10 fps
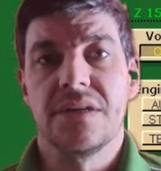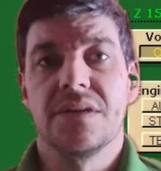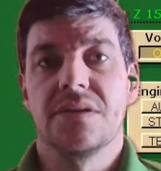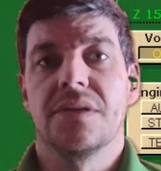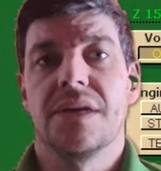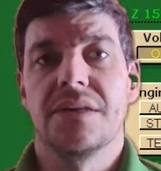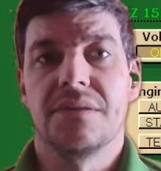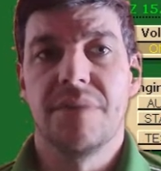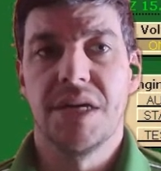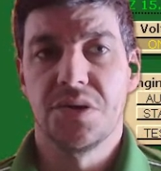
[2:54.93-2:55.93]
So that's a
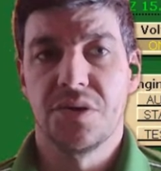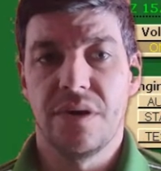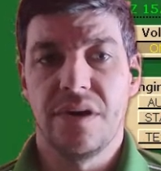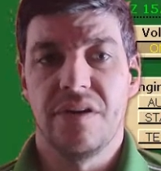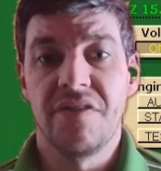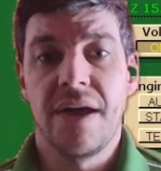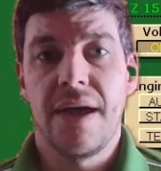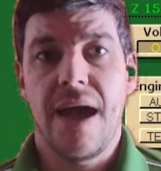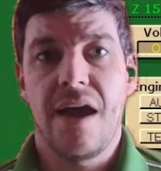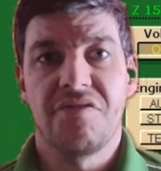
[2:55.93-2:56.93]
measure of
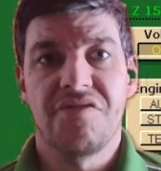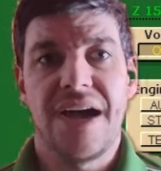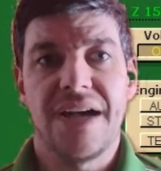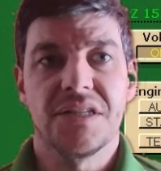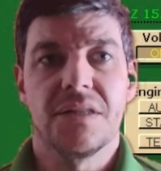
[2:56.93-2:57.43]
how fast